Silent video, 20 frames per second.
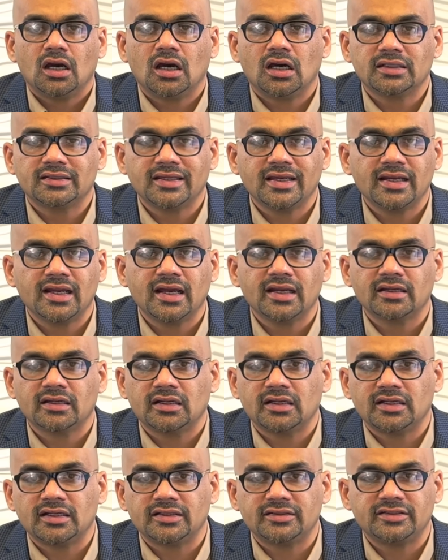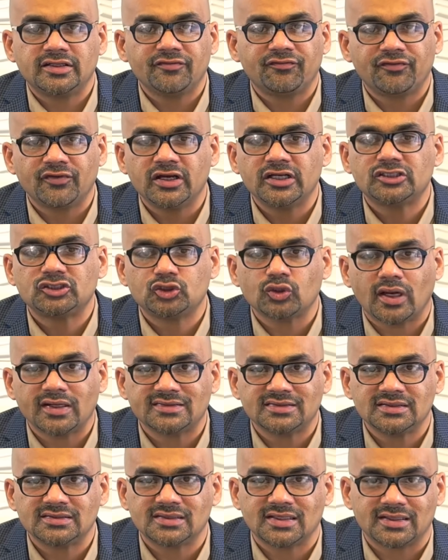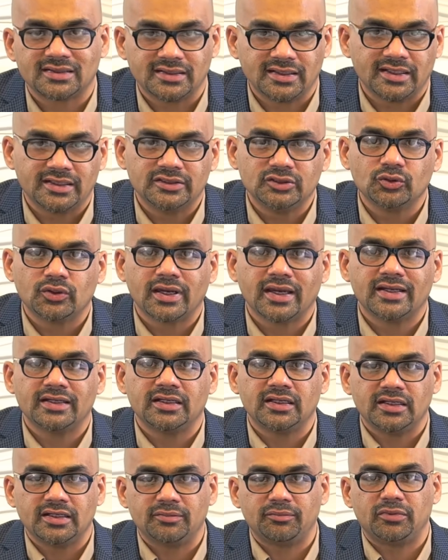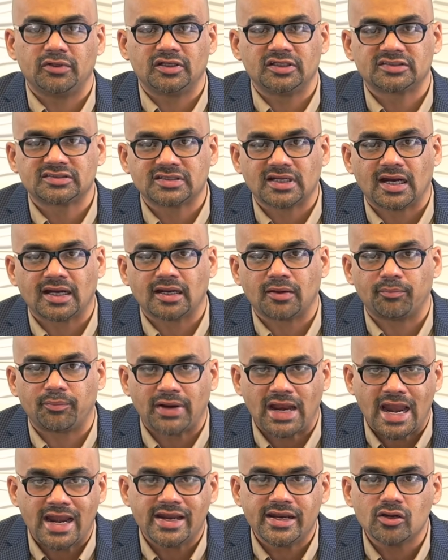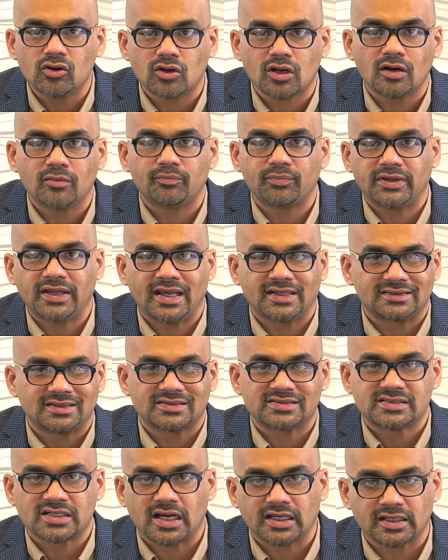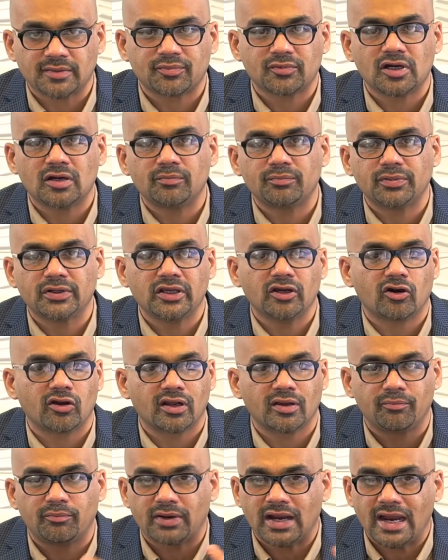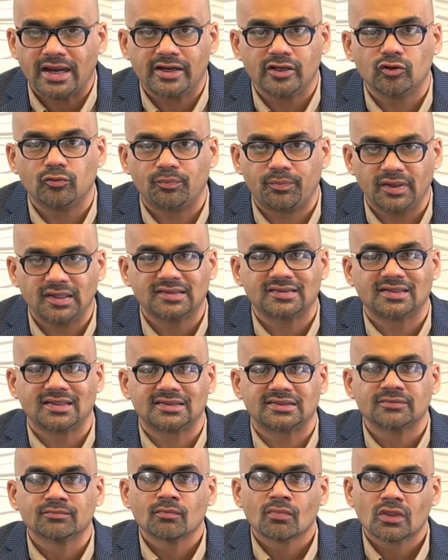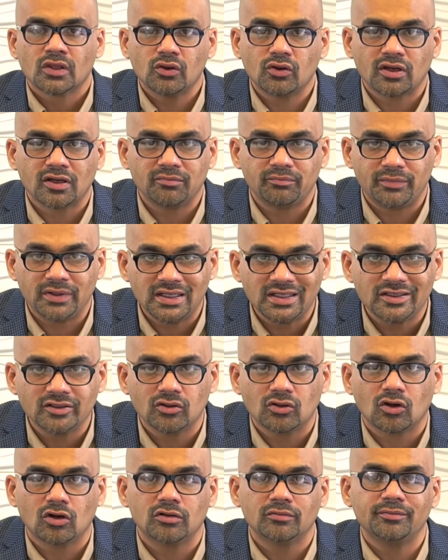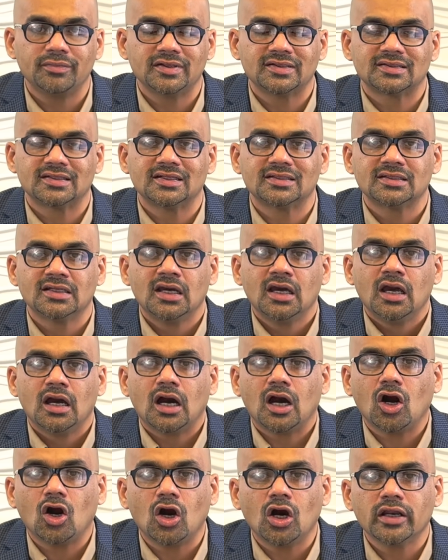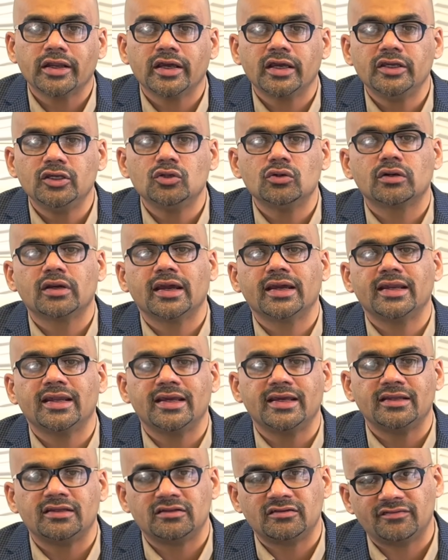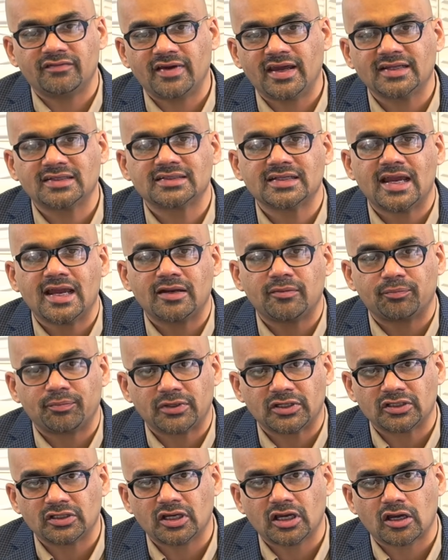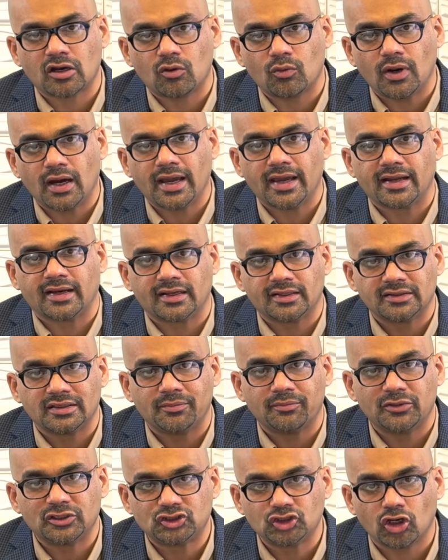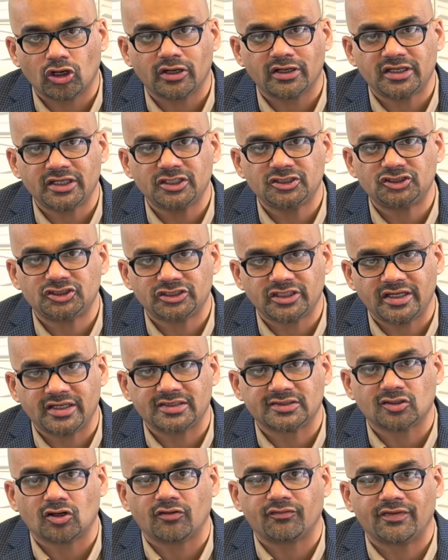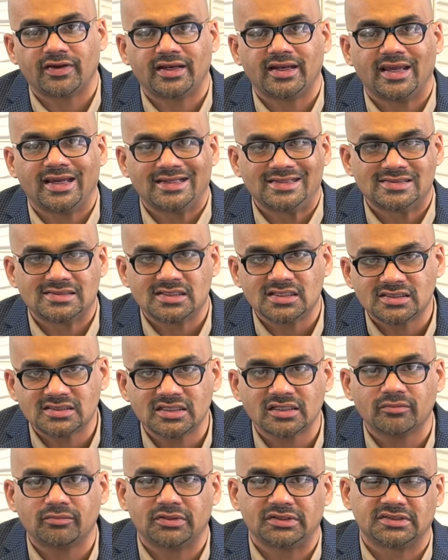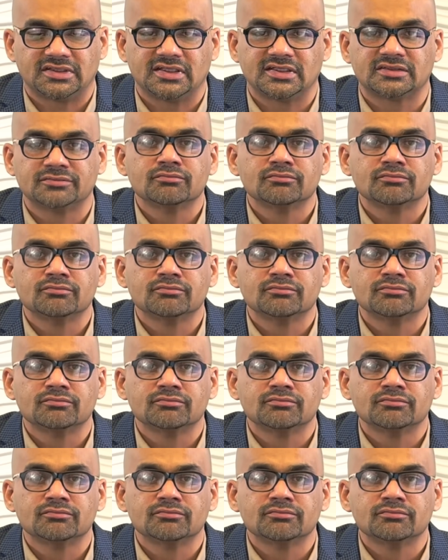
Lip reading: there are different choices are there. You can start a brand new company as a startup company or a brand new business. You can build your own business, or you can invest and acquire the majority shares of an existing business.